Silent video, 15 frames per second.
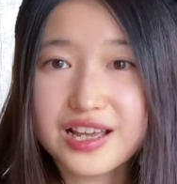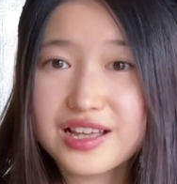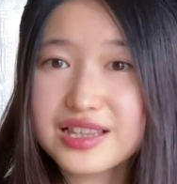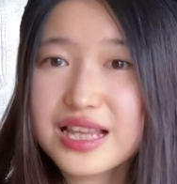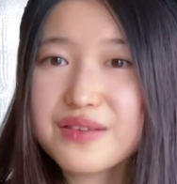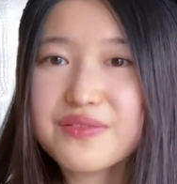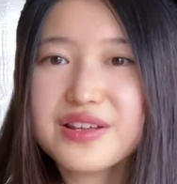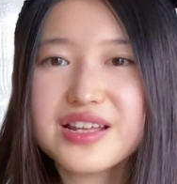
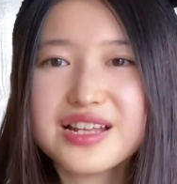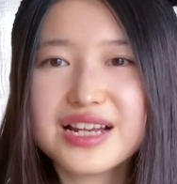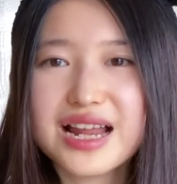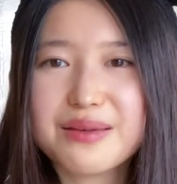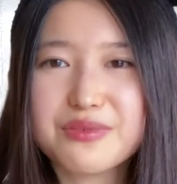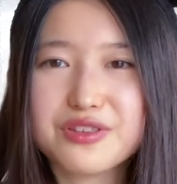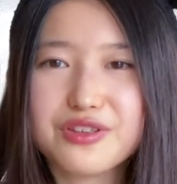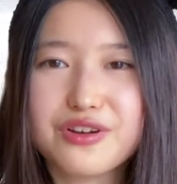Definitely
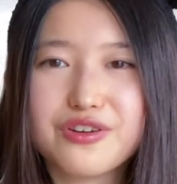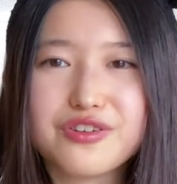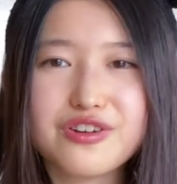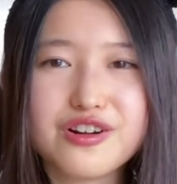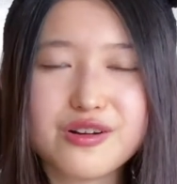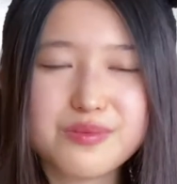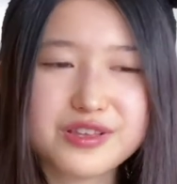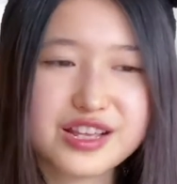let me know your
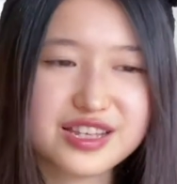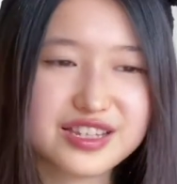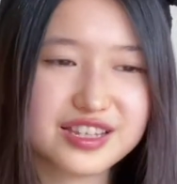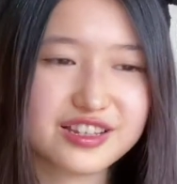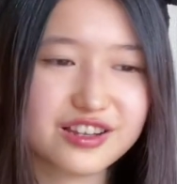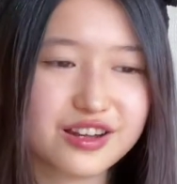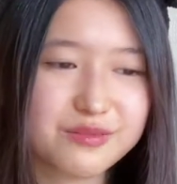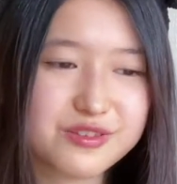opinions in
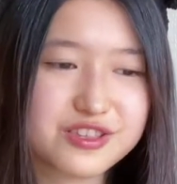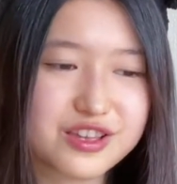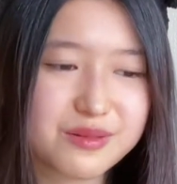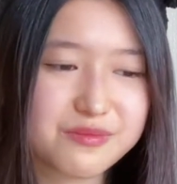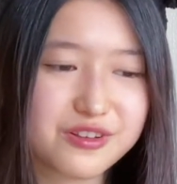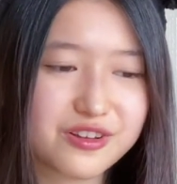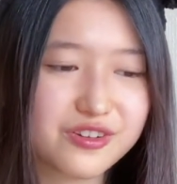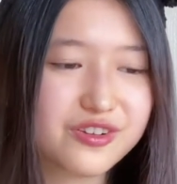the comment down
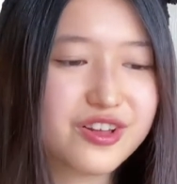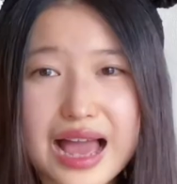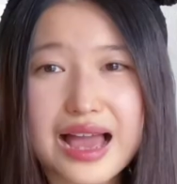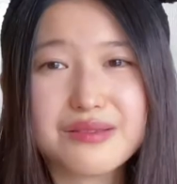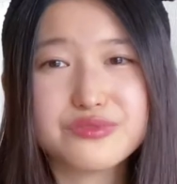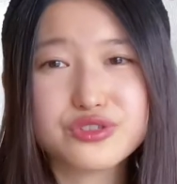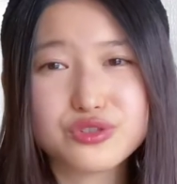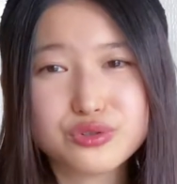below.
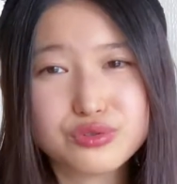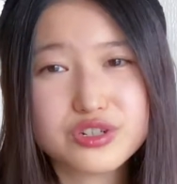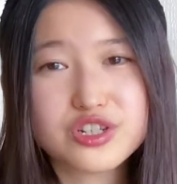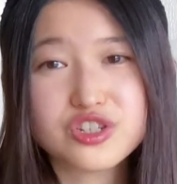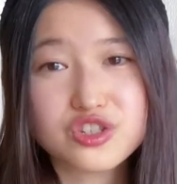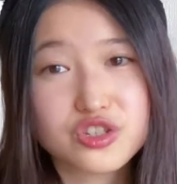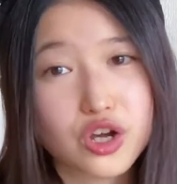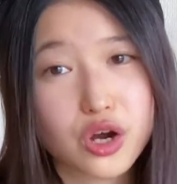I'm truly
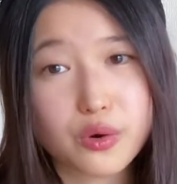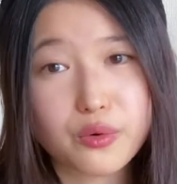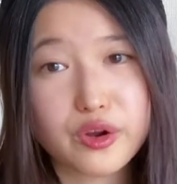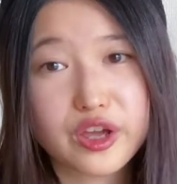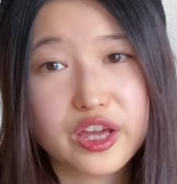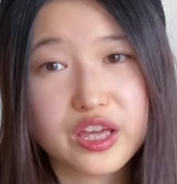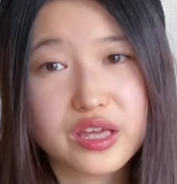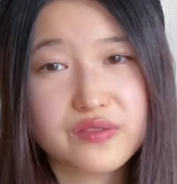
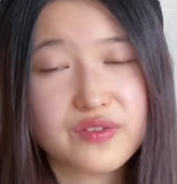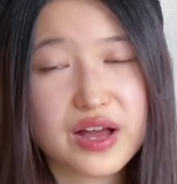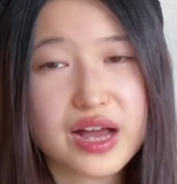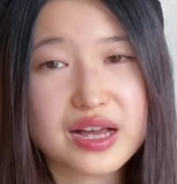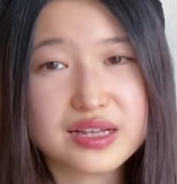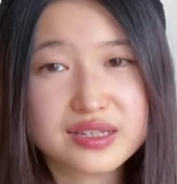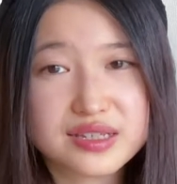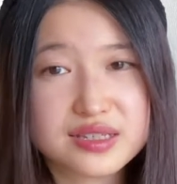sorry if
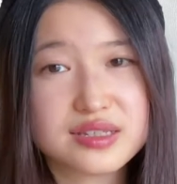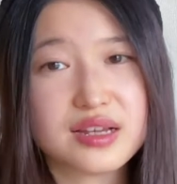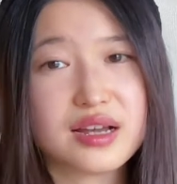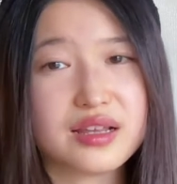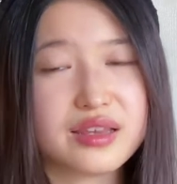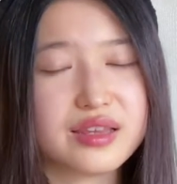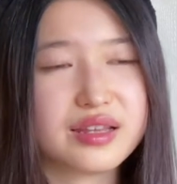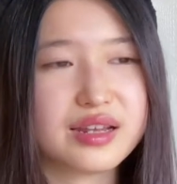I
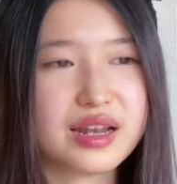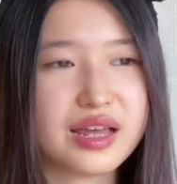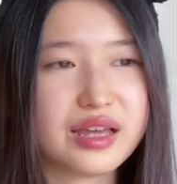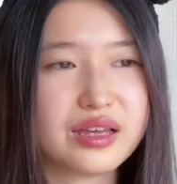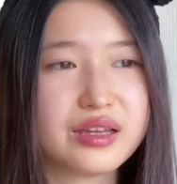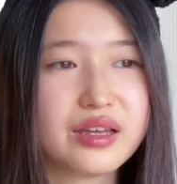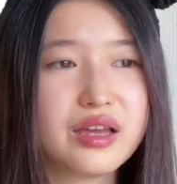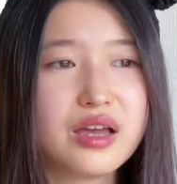sound
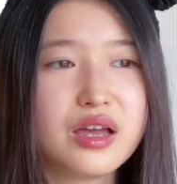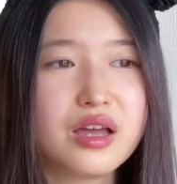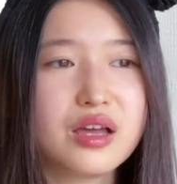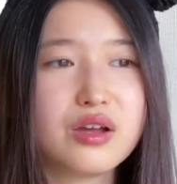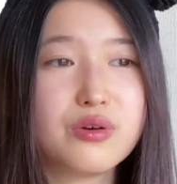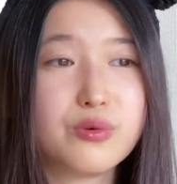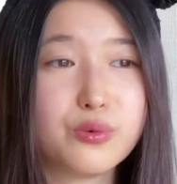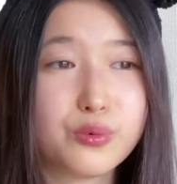like
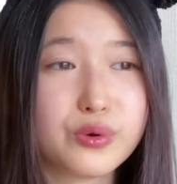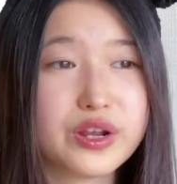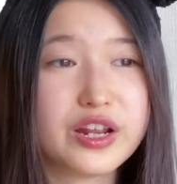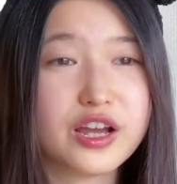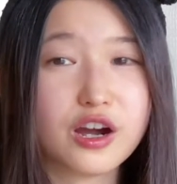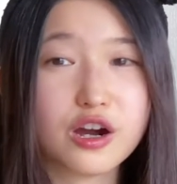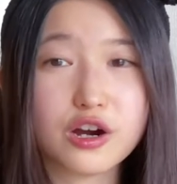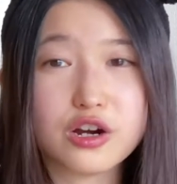really
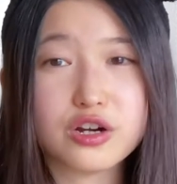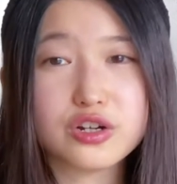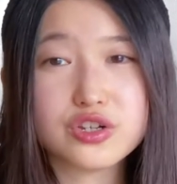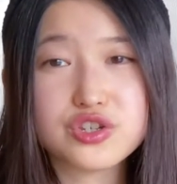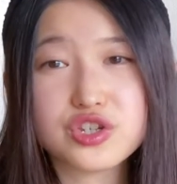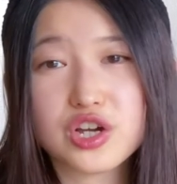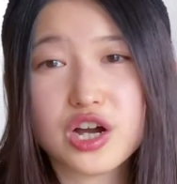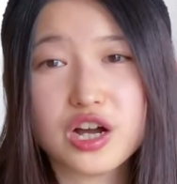
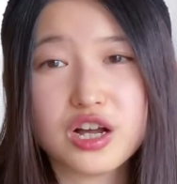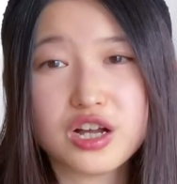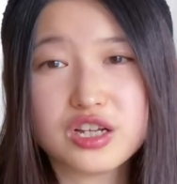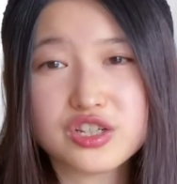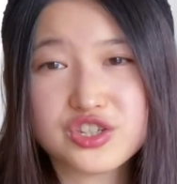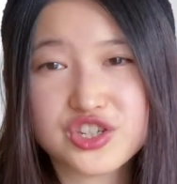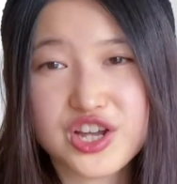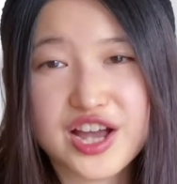harsh on
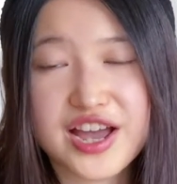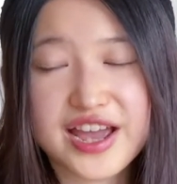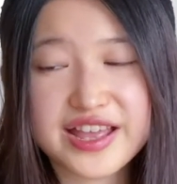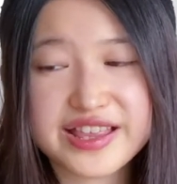Shanghai